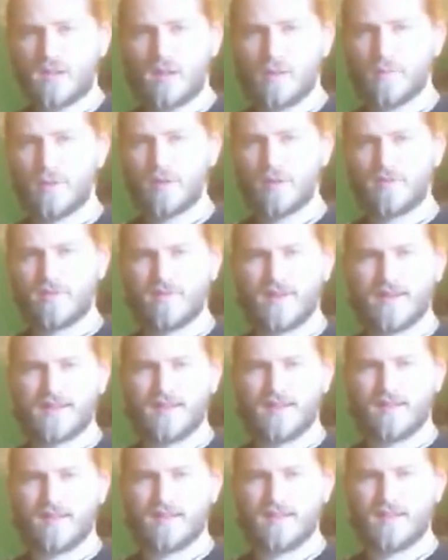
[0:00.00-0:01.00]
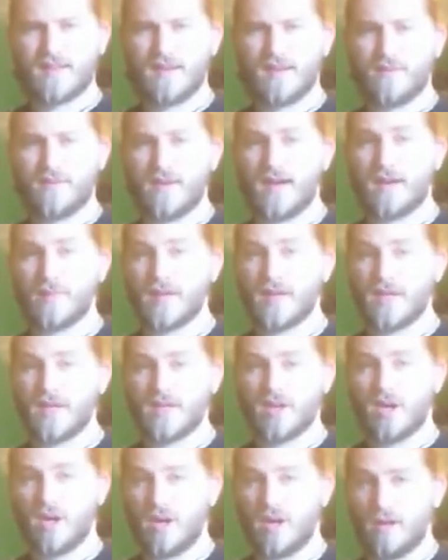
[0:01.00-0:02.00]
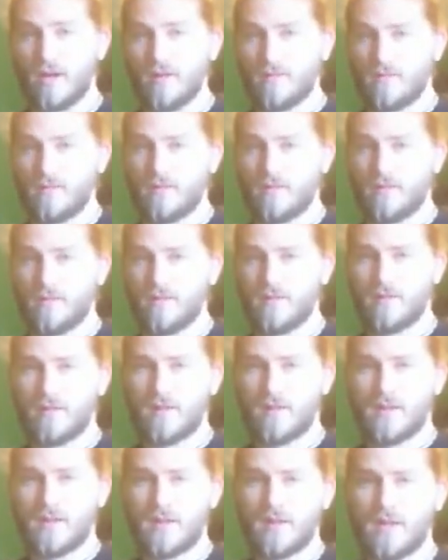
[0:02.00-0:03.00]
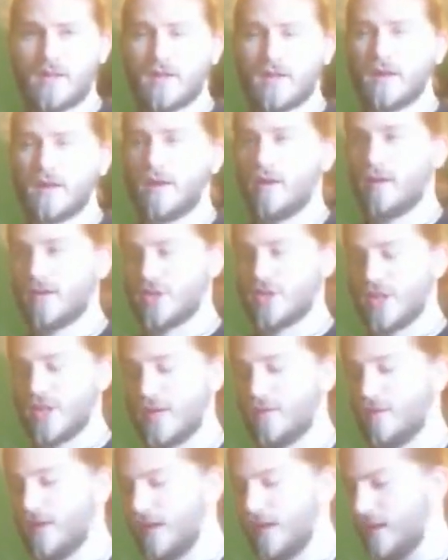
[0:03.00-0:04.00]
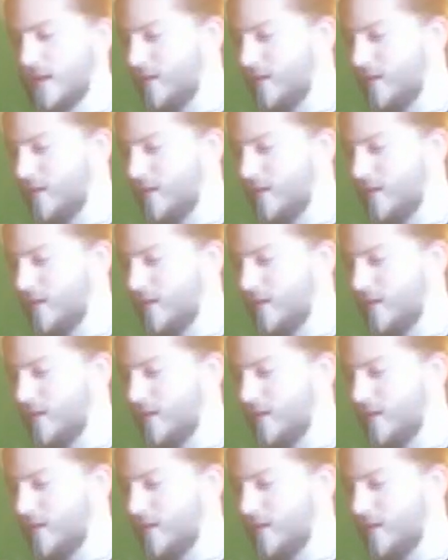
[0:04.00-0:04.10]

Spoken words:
Most Vikings didn't have armor at all, or generally